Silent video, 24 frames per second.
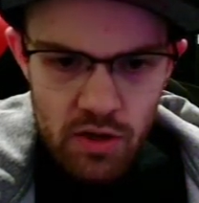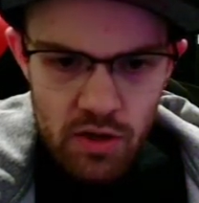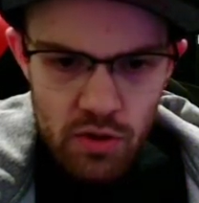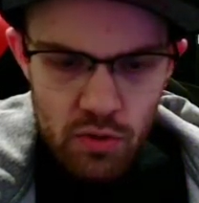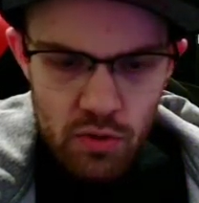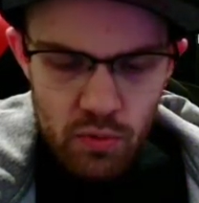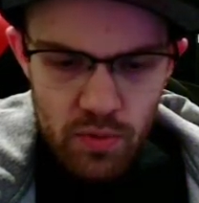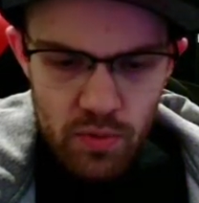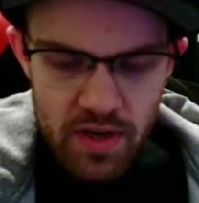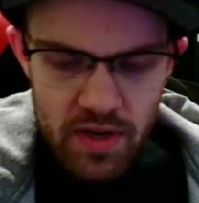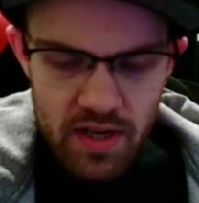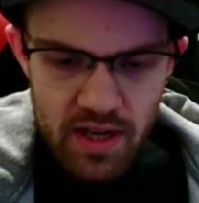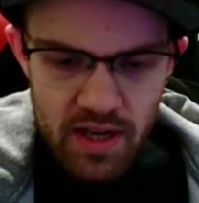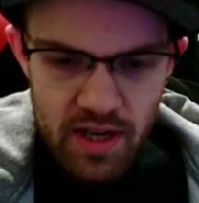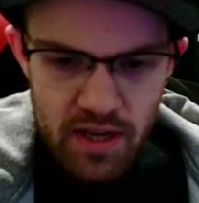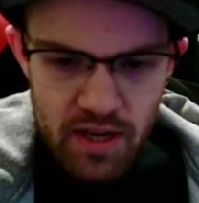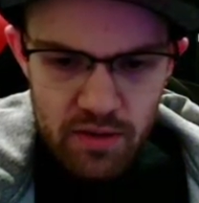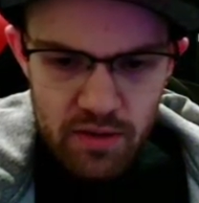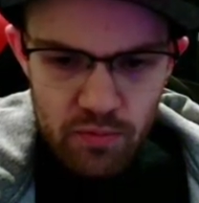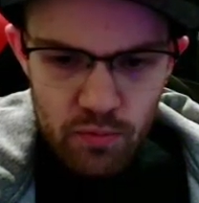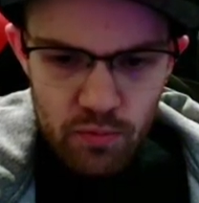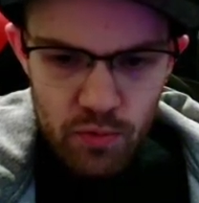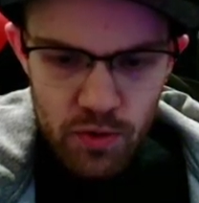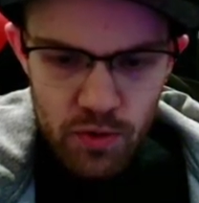We
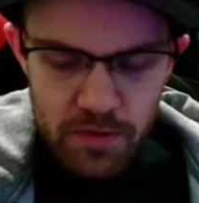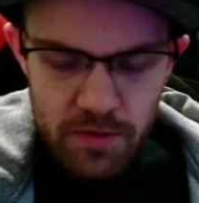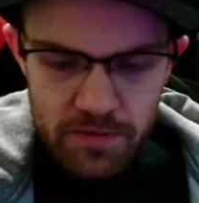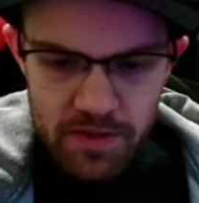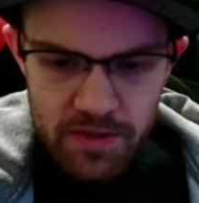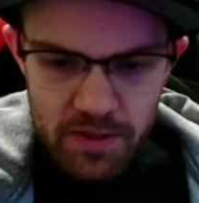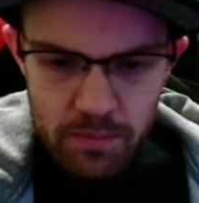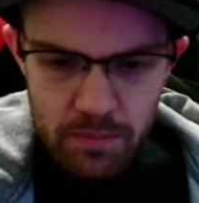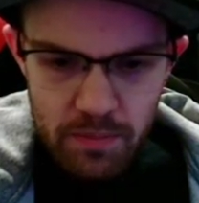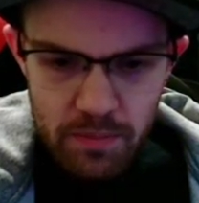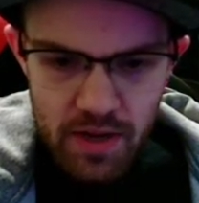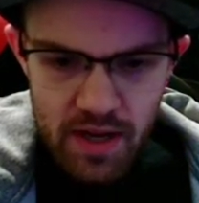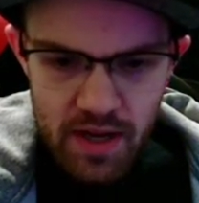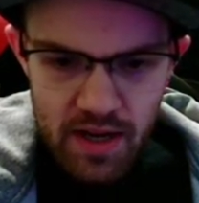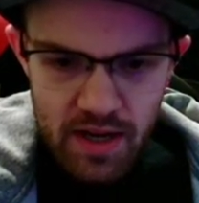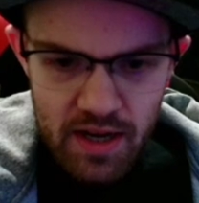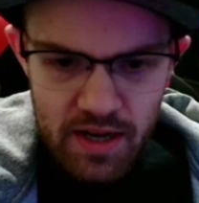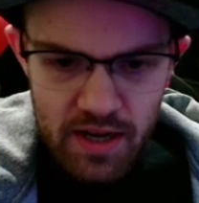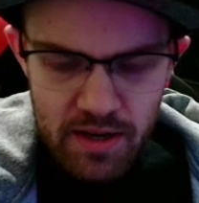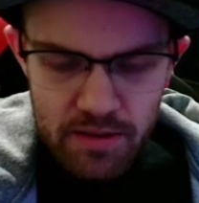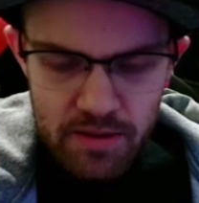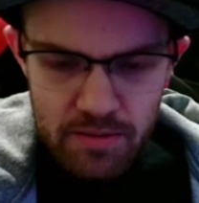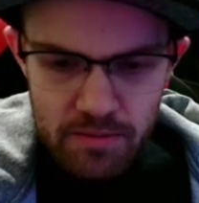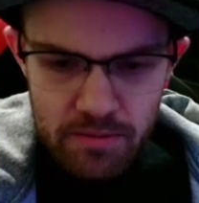can
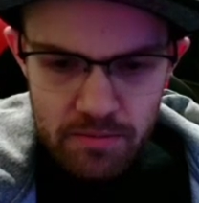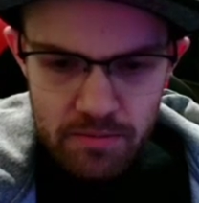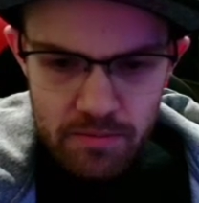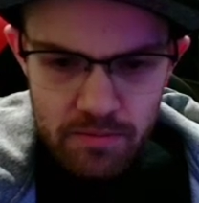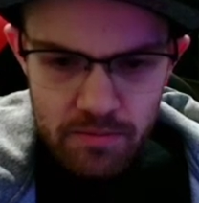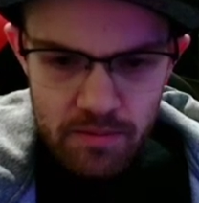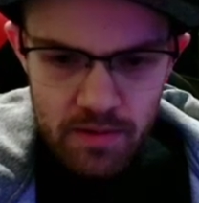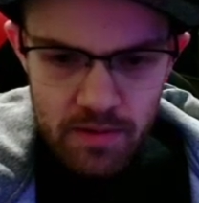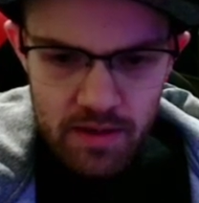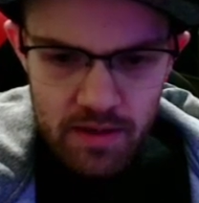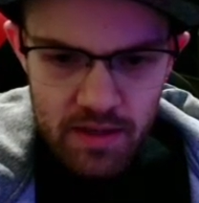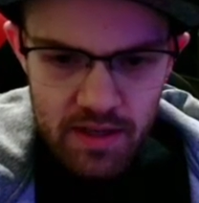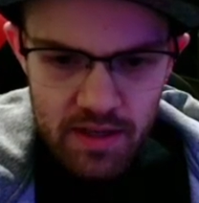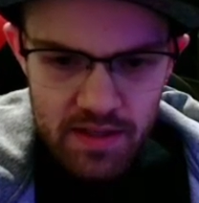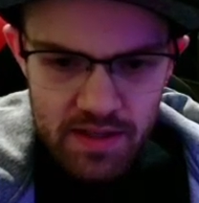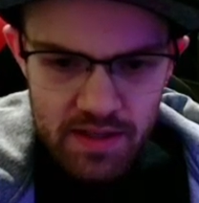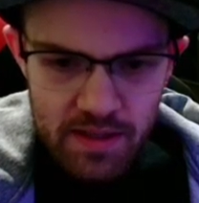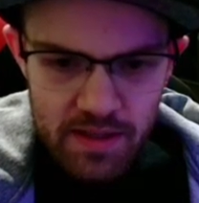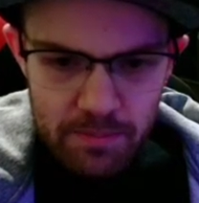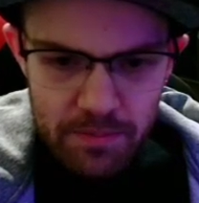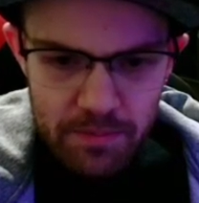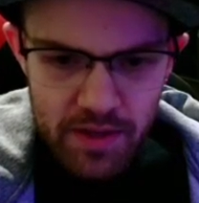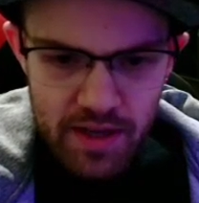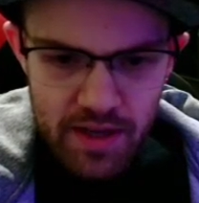Wolfsbane and
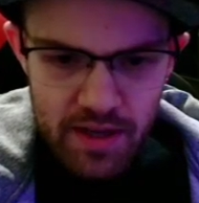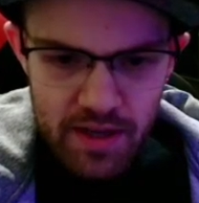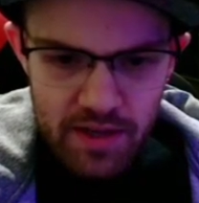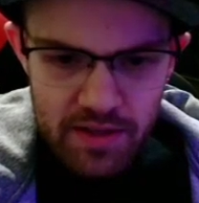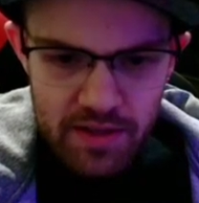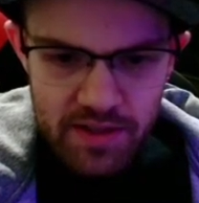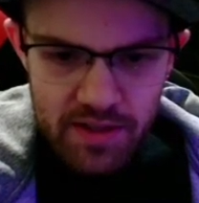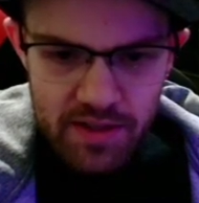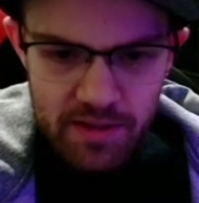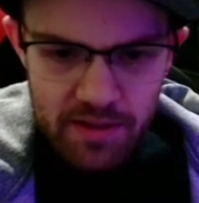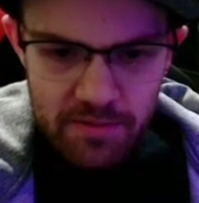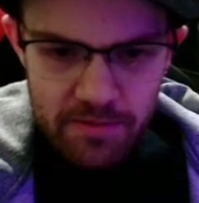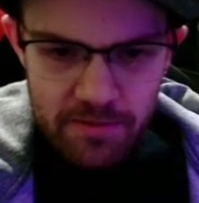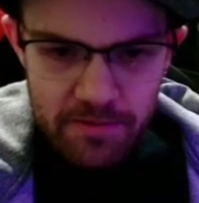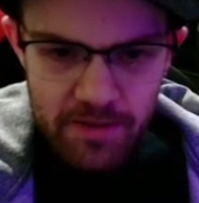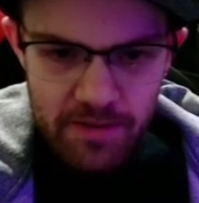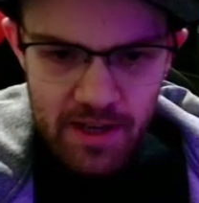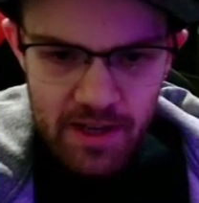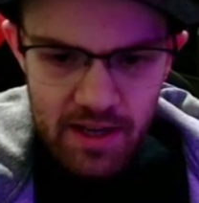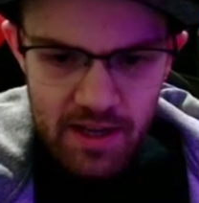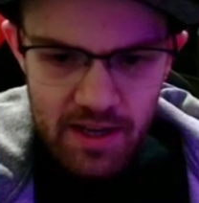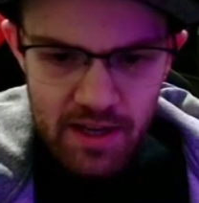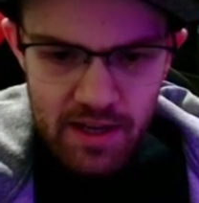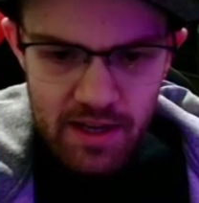something else on
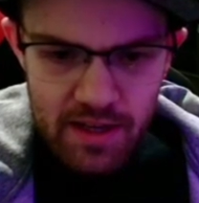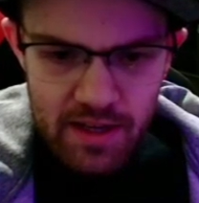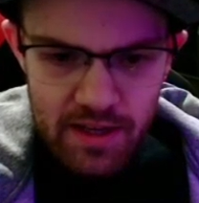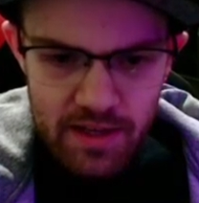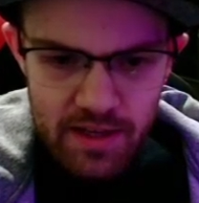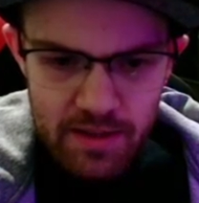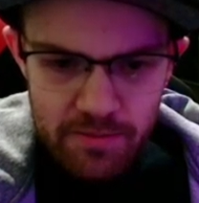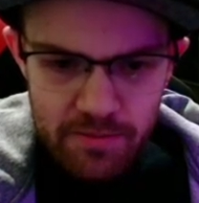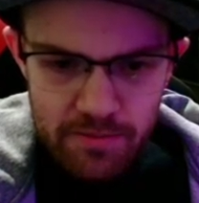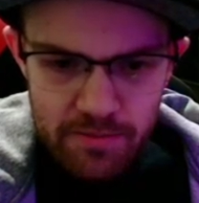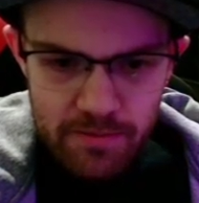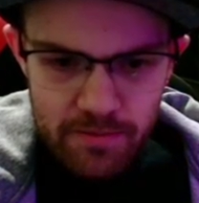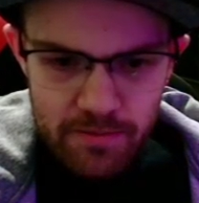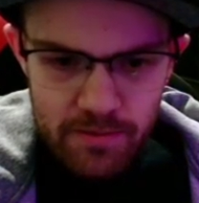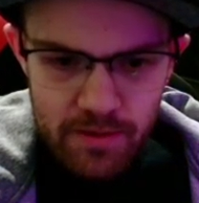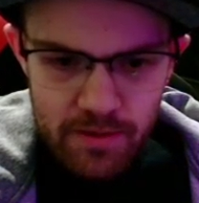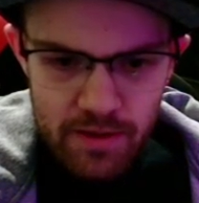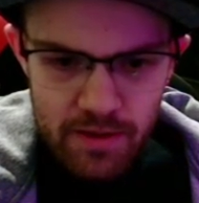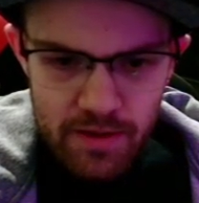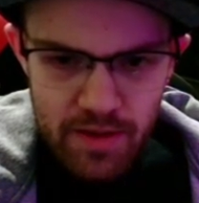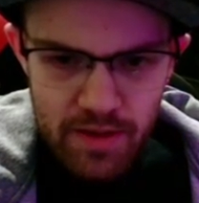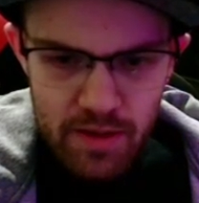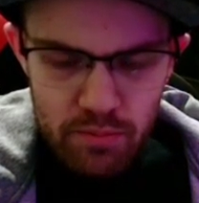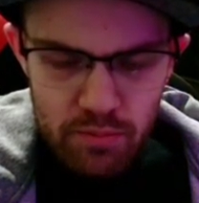5.
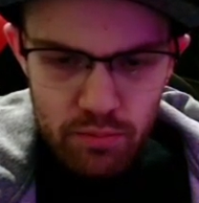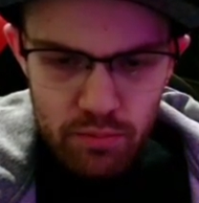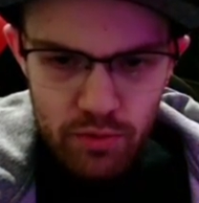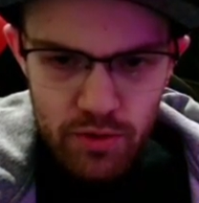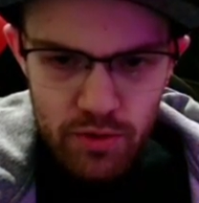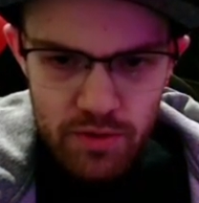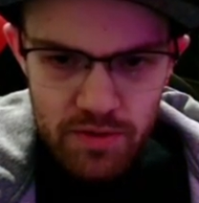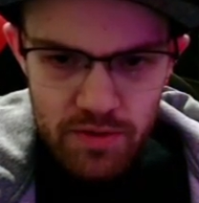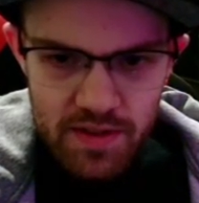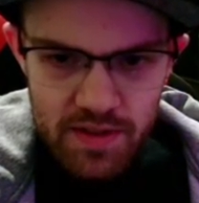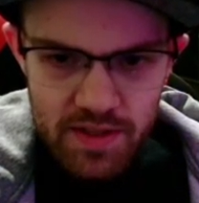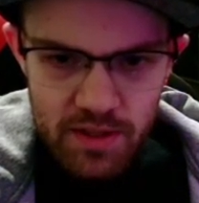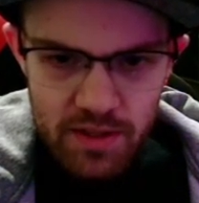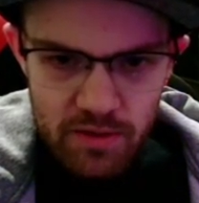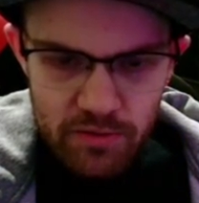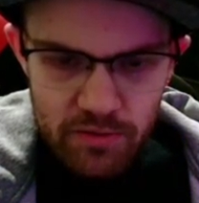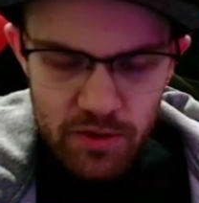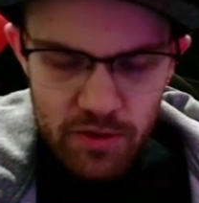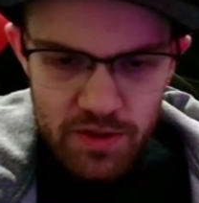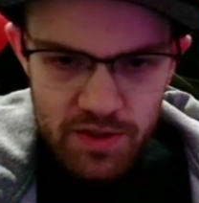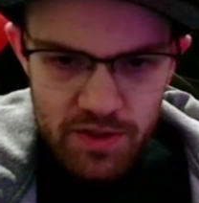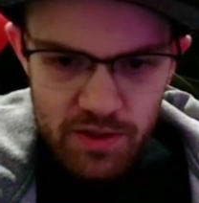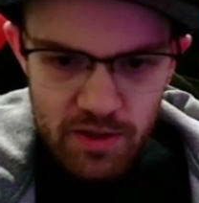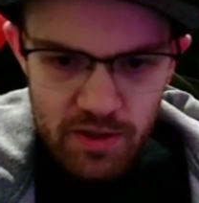And then Brood,
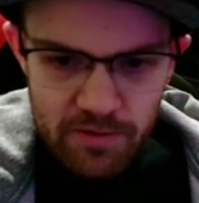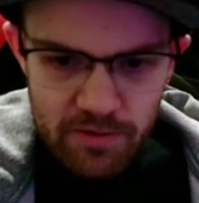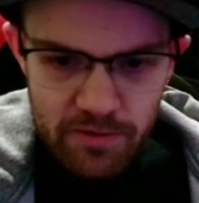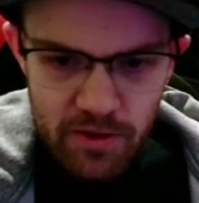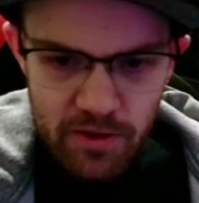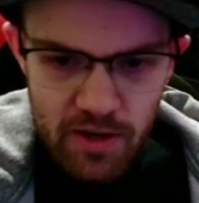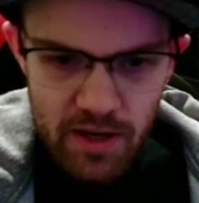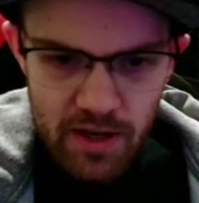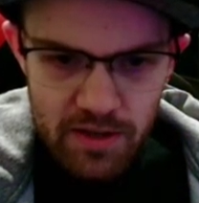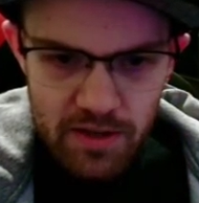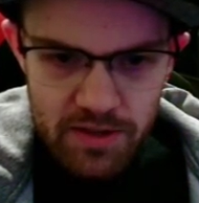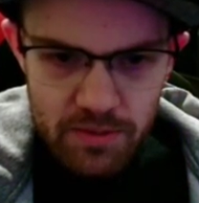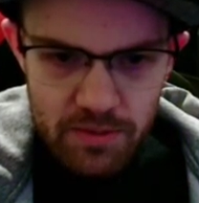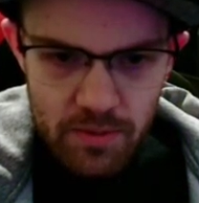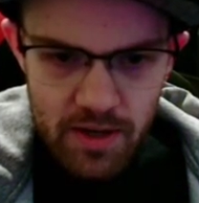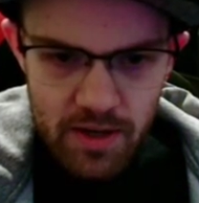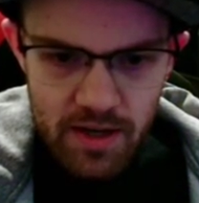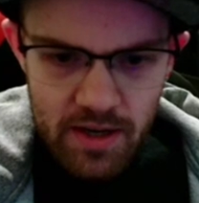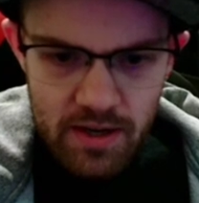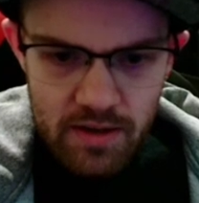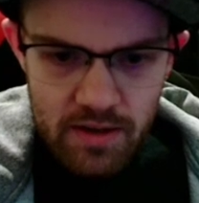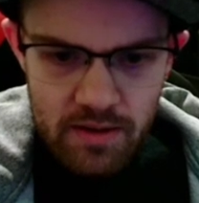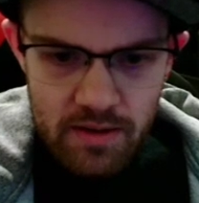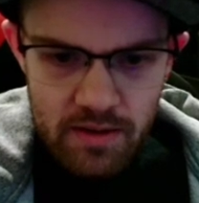Silver Surfer
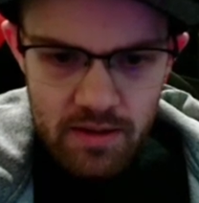elsewhere.